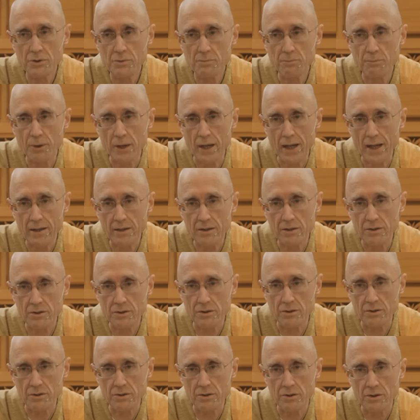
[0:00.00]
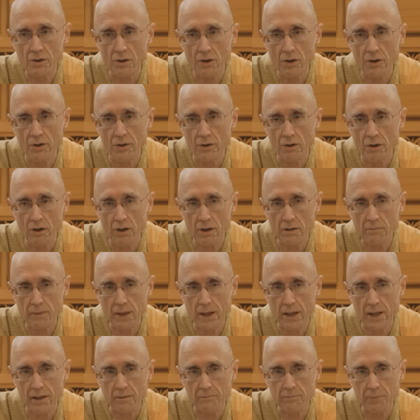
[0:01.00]
practices on
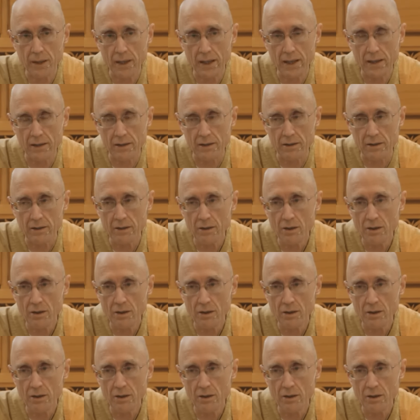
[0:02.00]
automatic pilot.